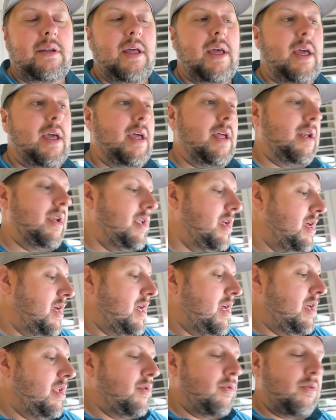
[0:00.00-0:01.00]
And
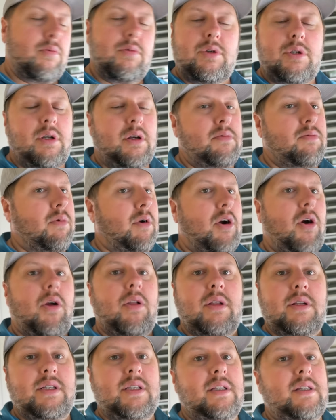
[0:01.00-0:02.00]

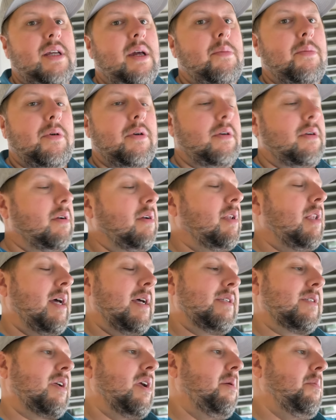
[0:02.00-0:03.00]
regardless of the tempered
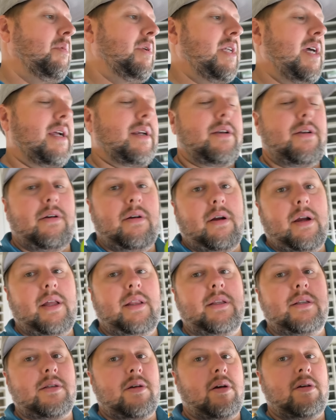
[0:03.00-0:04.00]
glass screen protector and
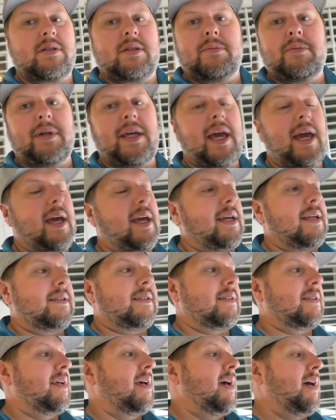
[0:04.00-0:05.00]
this awesome
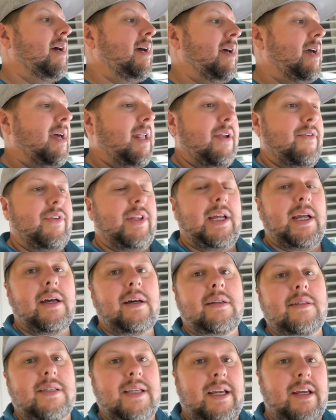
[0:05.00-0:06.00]
case and everything
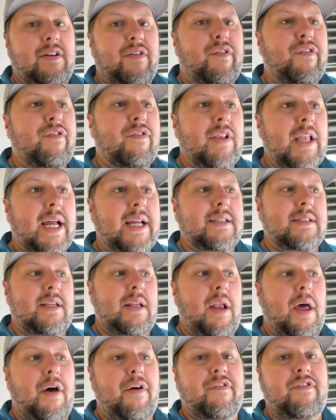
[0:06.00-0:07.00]
else, like it'll flex
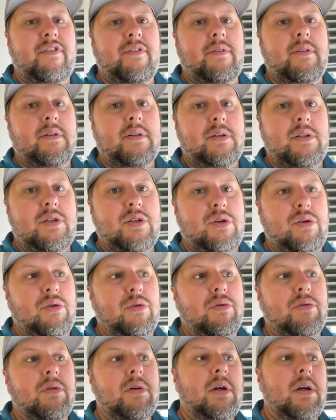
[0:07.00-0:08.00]
enough
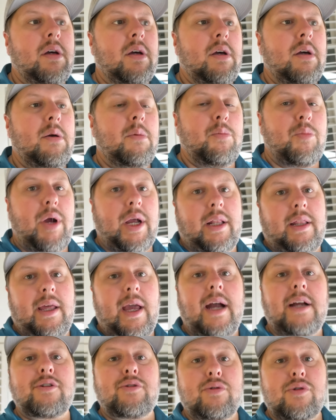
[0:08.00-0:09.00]
to break the
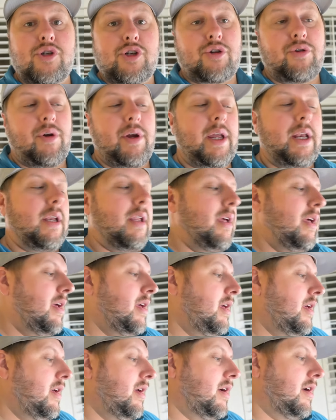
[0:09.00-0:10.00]
actual screen.
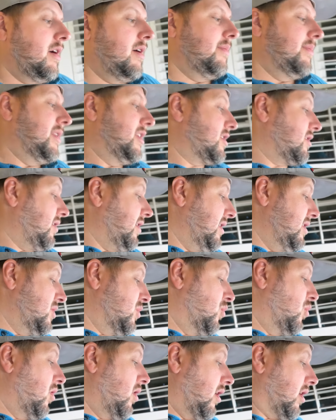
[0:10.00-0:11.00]
Um, and the screens
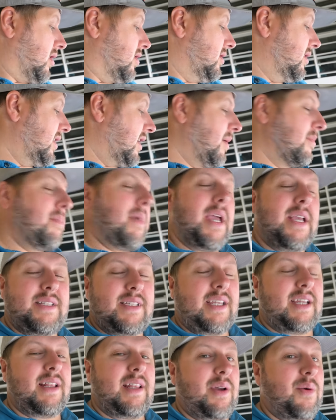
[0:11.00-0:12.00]
work like
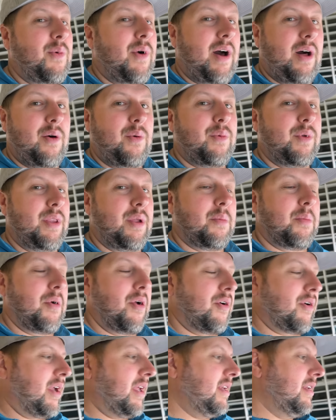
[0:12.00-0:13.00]
amazingly well when they're
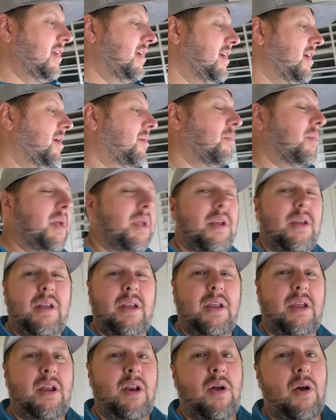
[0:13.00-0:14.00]
broken. But
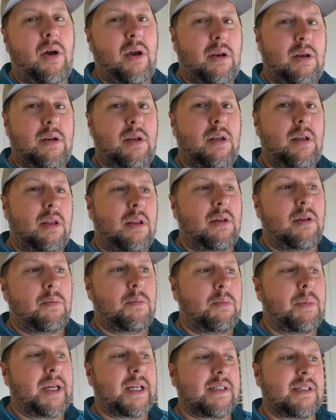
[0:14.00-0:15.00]
you, know, I, the
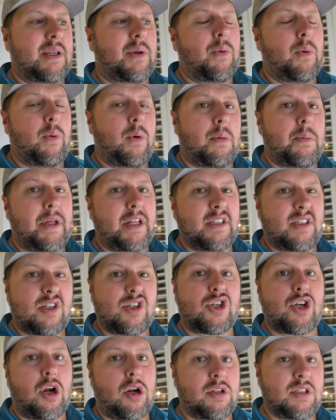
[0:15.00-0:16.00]
biggest thing we worry about is the
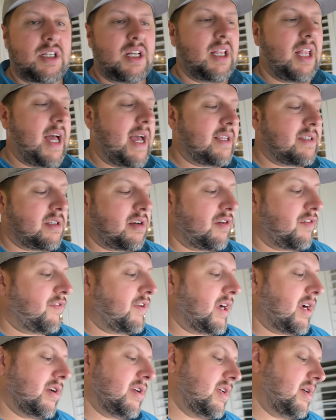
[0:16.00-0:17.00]
shards of glass in our
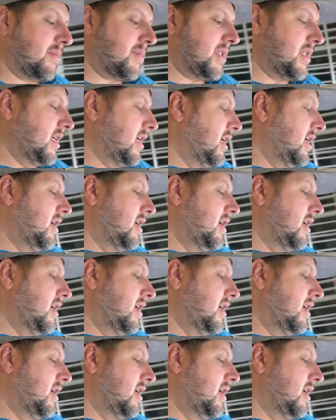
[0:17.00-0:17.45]
fingertips.